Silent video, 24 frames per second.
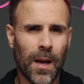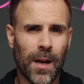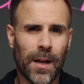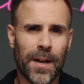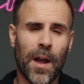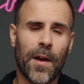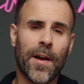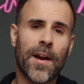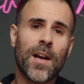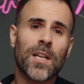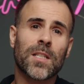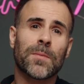
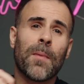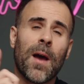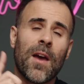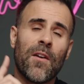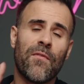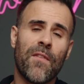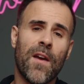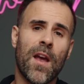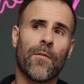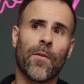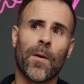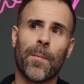Now here's my
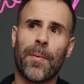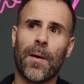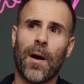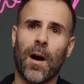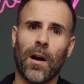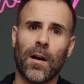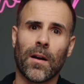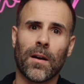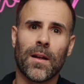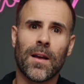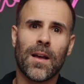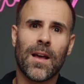favorite
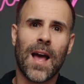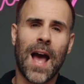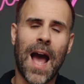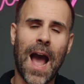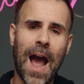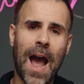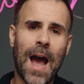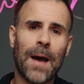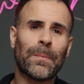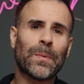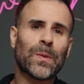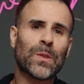part.
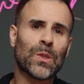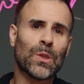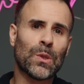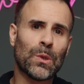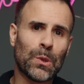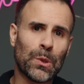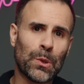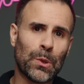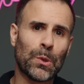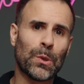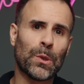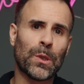
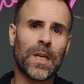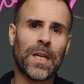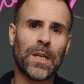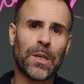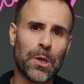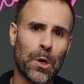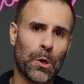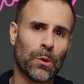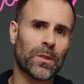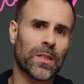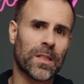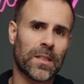Absolutely
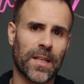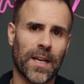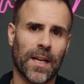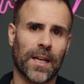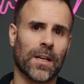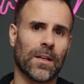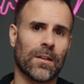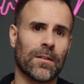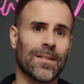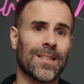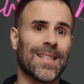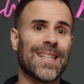no
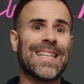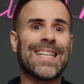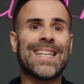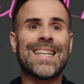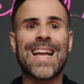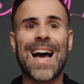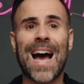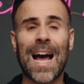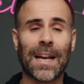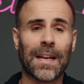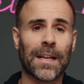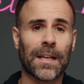stickers,
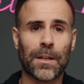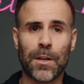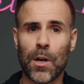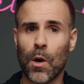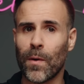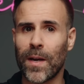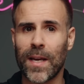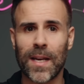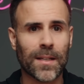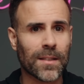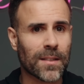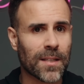none.
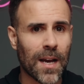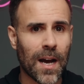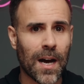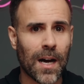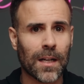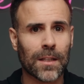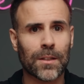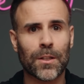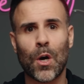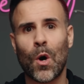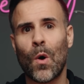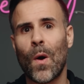No
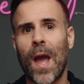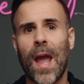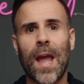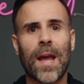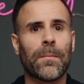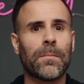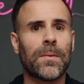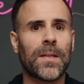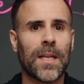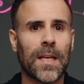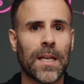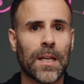Intel, no
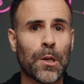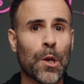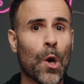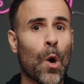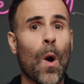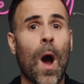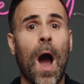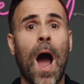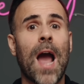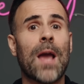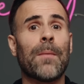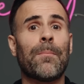AMD,
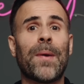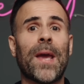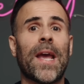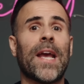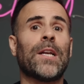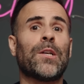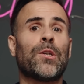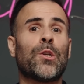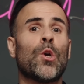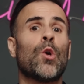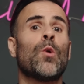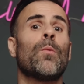no I
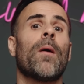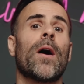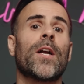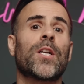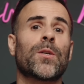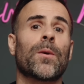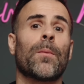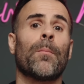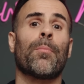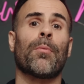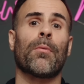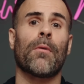paid too
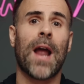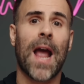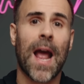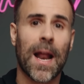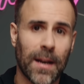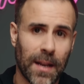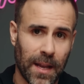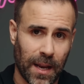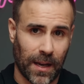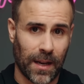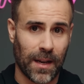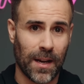much
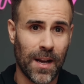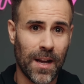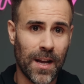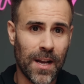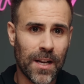branding.